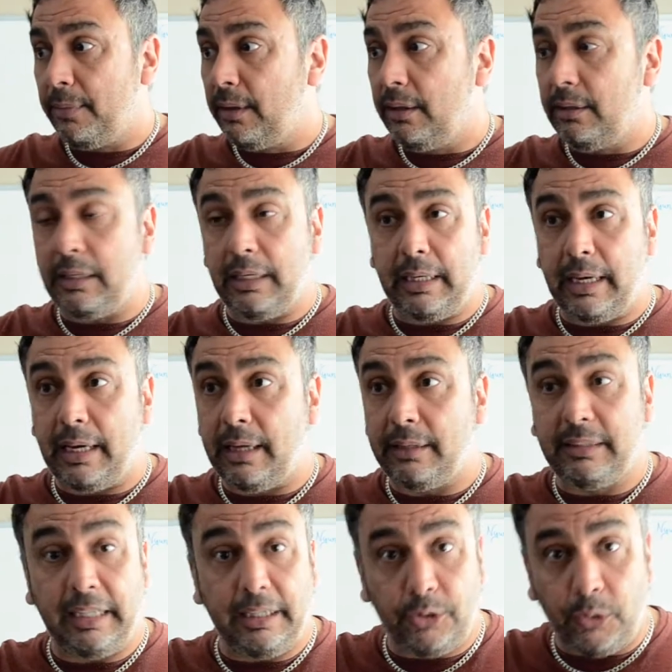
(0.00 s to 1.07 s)
the
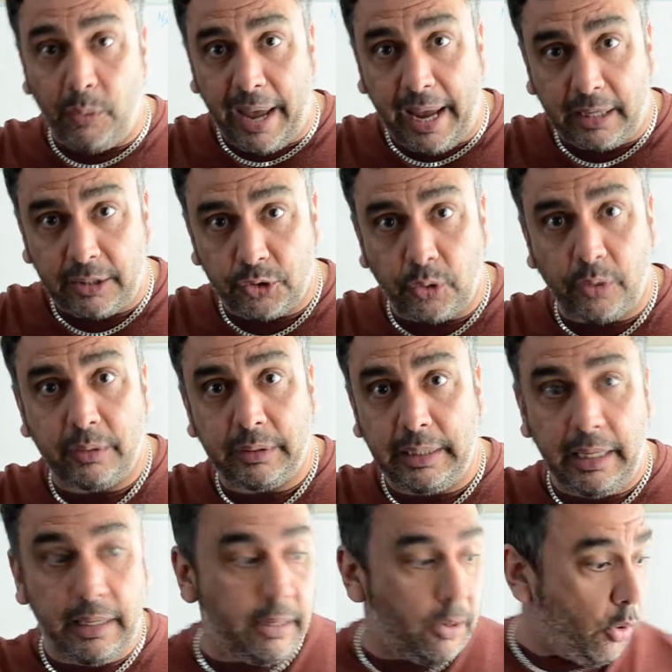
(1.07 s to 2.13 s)
D2X
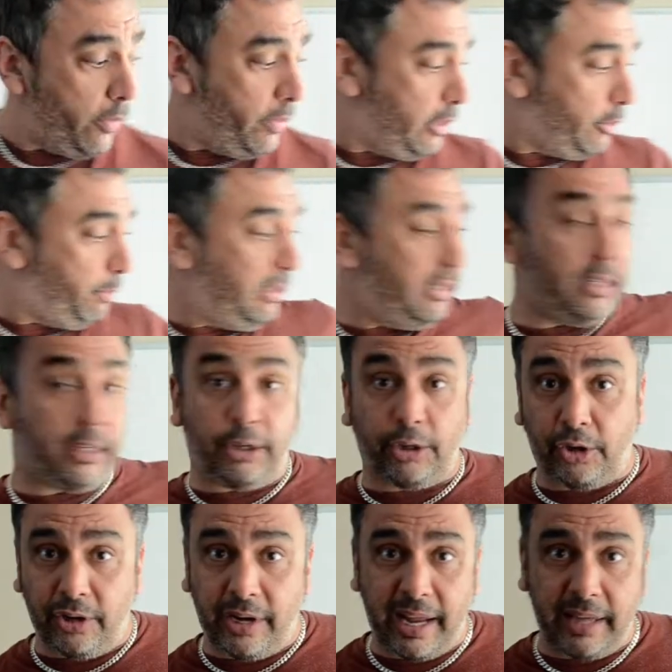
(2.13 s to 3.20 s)
on this
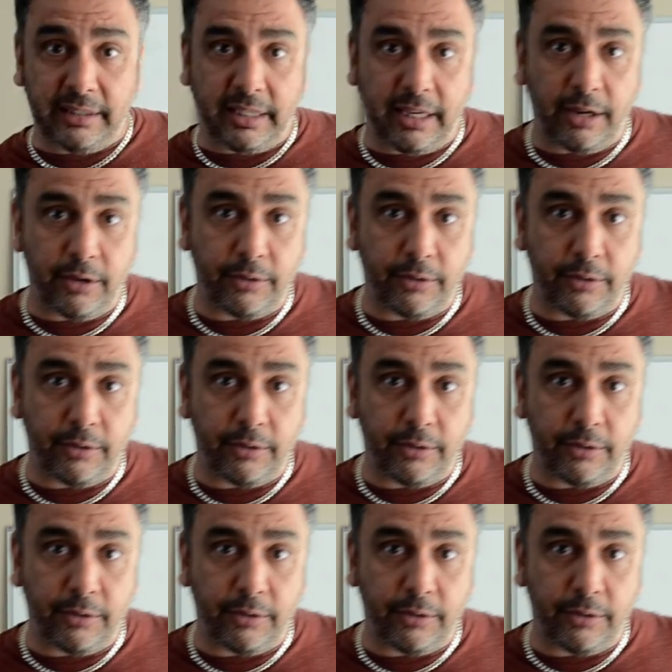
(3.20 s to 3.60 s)
particular lens here,